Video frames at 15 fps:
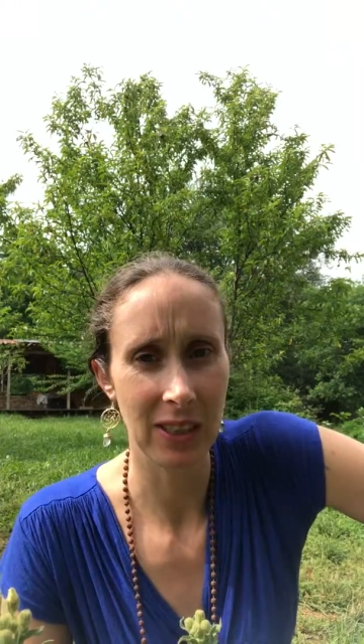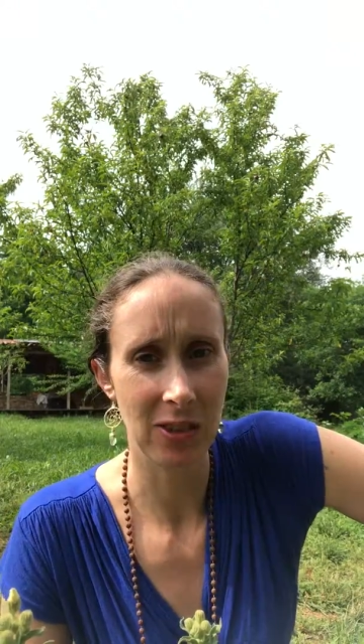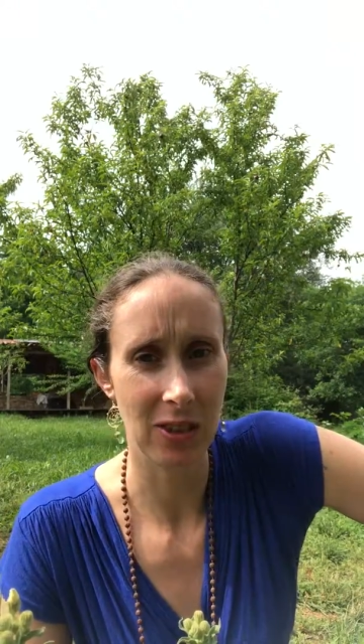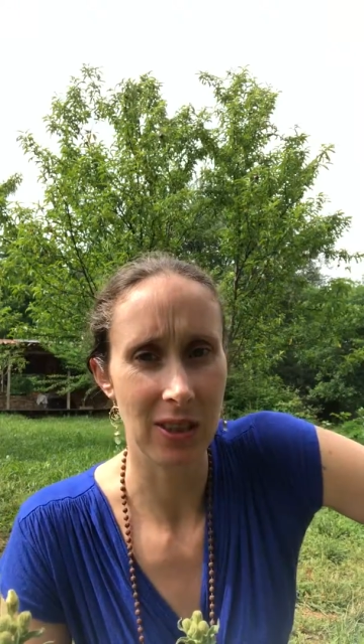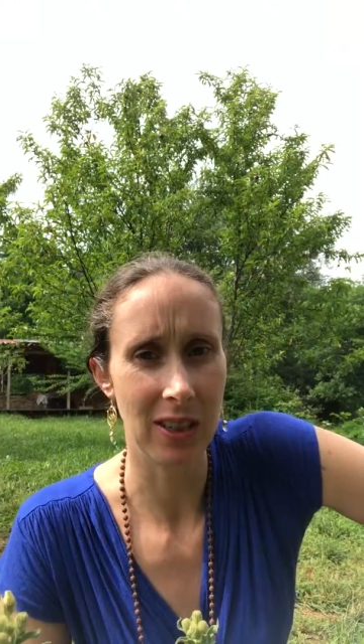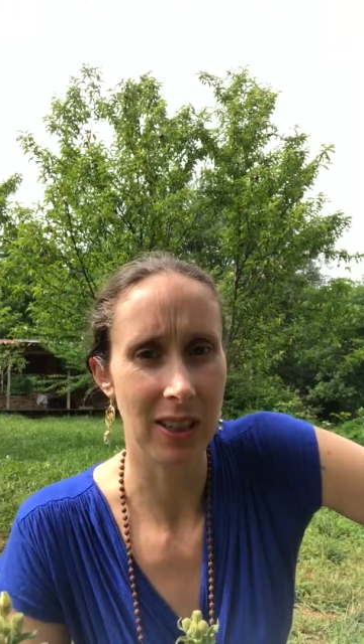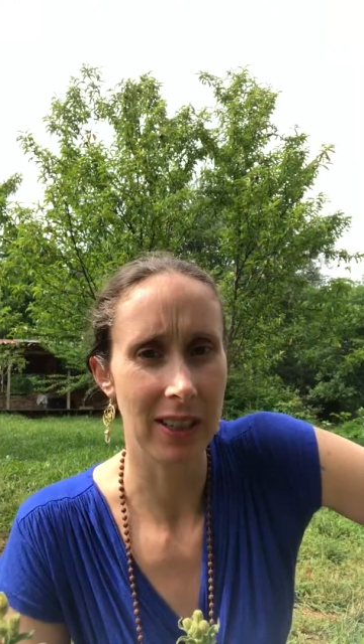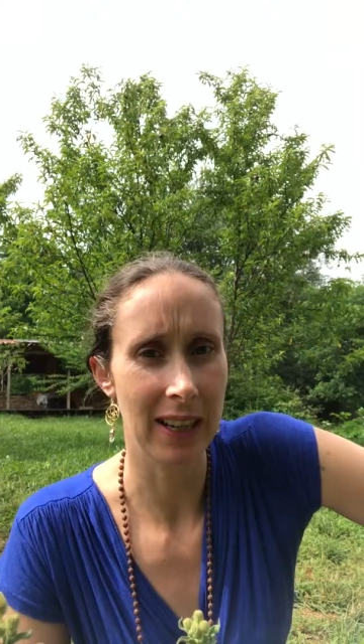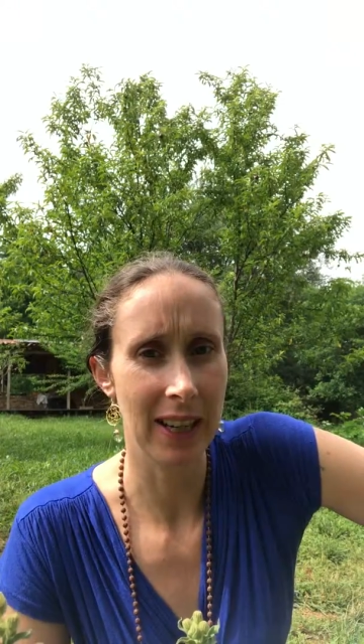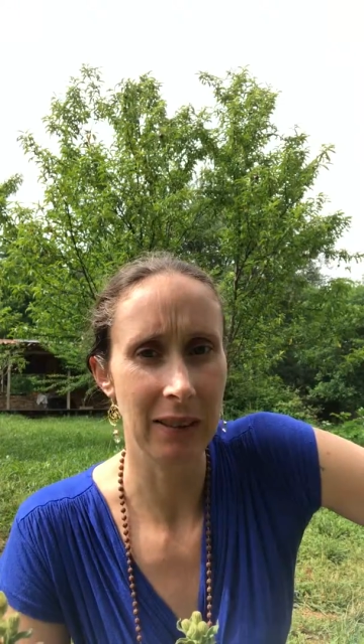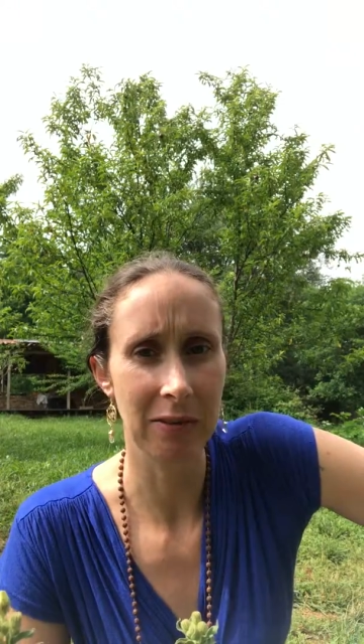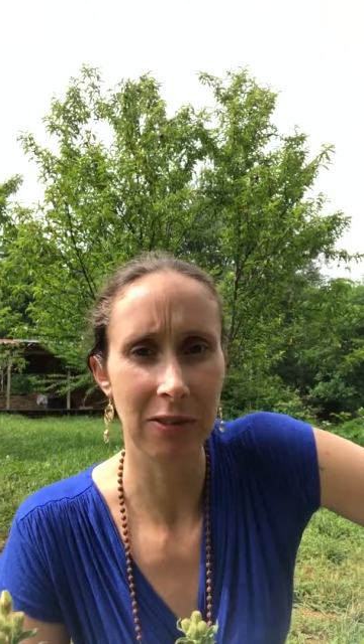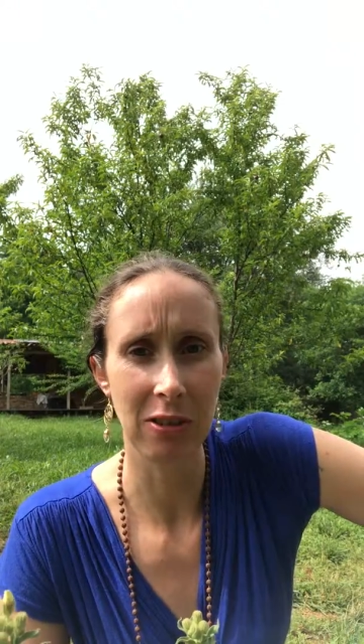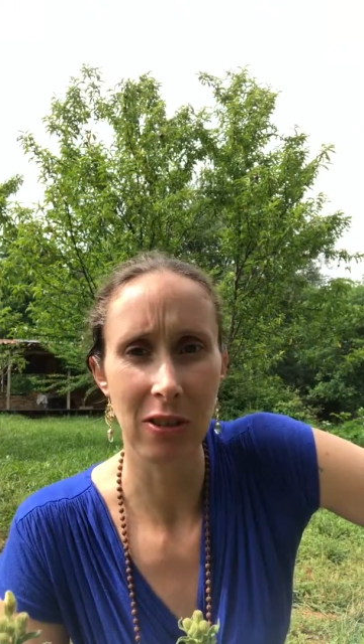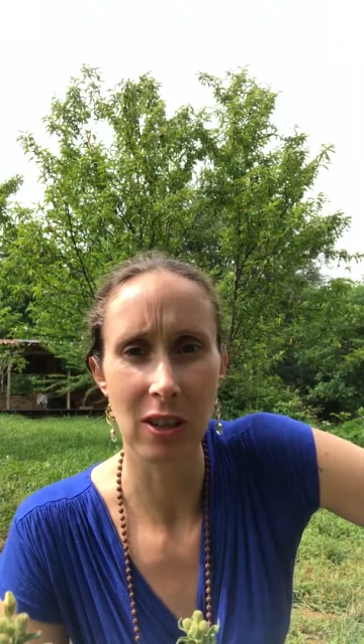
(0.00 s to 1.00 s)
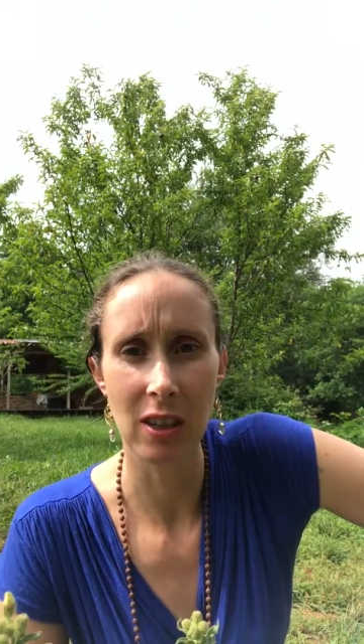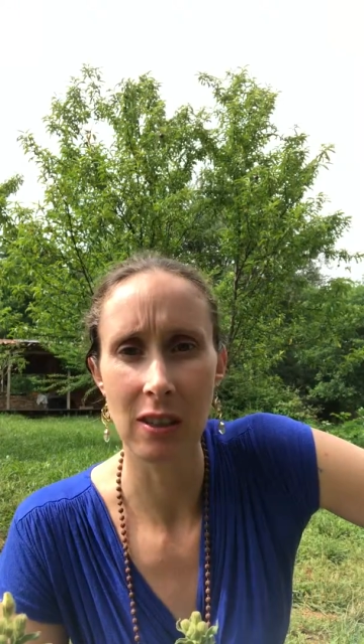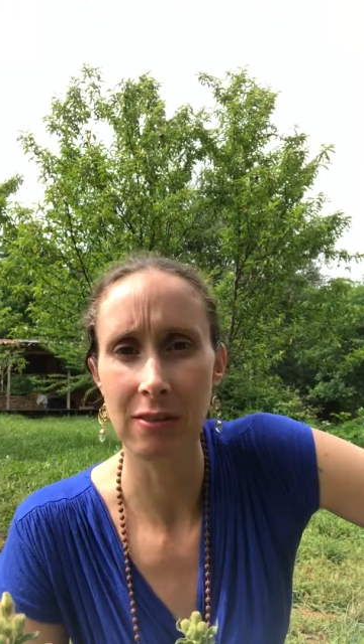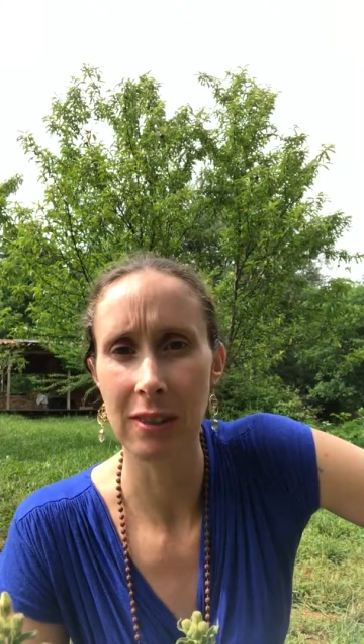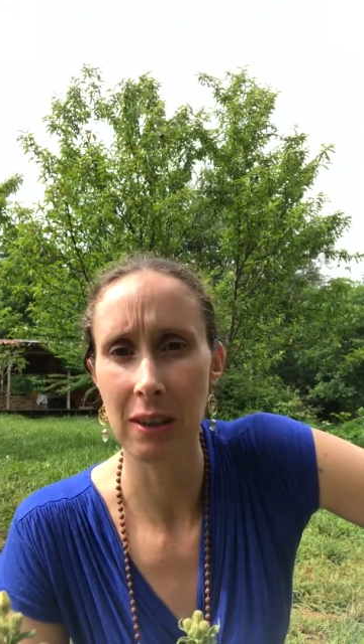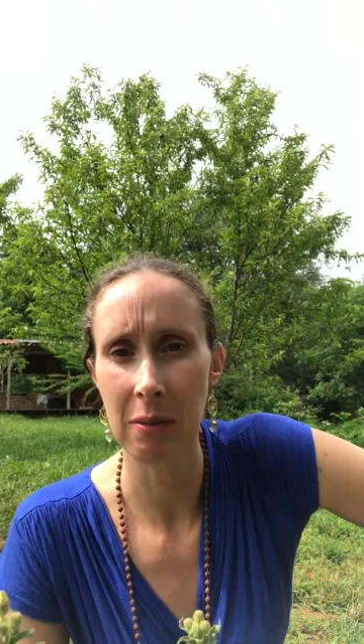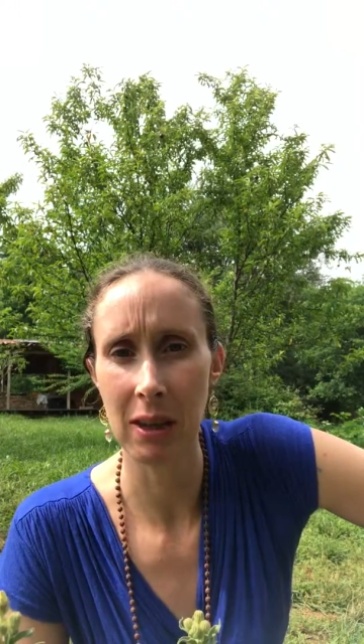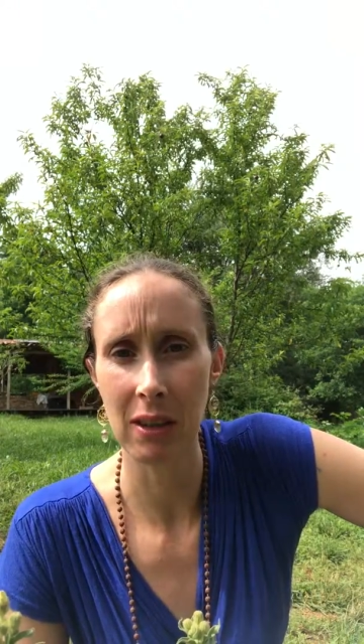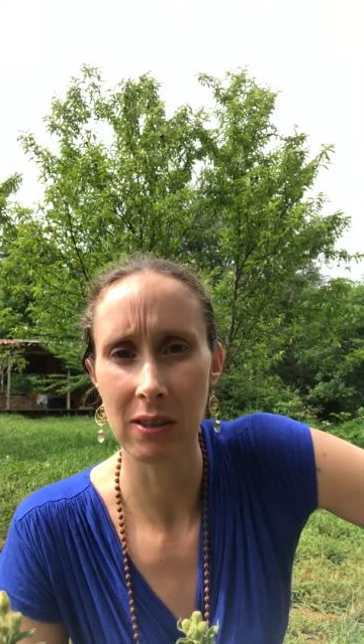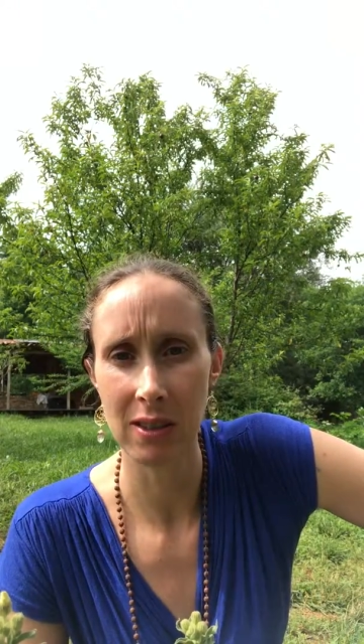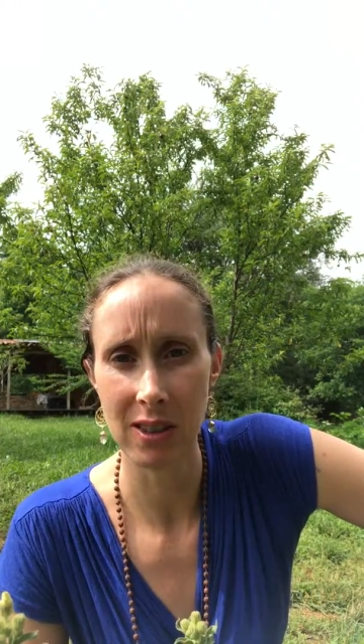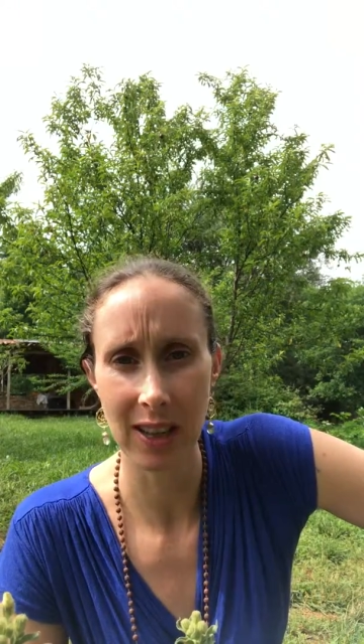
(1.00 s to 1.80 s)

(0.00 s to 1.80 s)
interesting name for a female